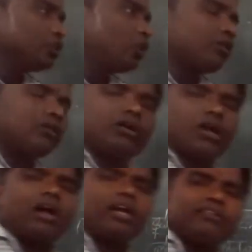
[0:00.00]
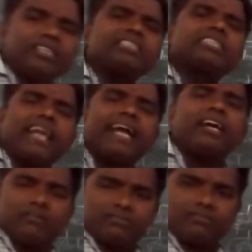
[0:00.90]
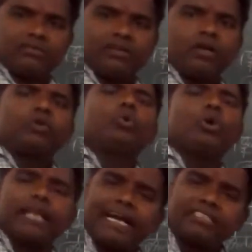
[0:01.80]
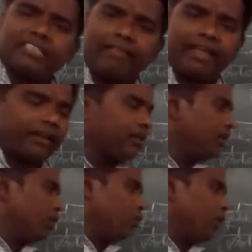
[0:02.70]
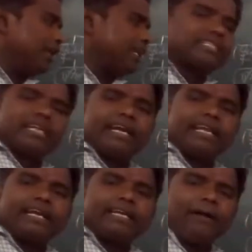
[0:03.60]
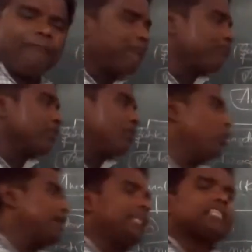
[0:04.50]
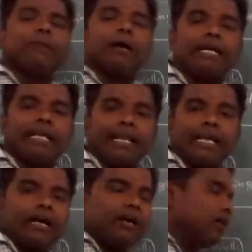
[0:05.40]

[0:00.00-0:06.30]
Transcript: So not divisions, grade. Two grades are there. One is radiata, one is bilateria.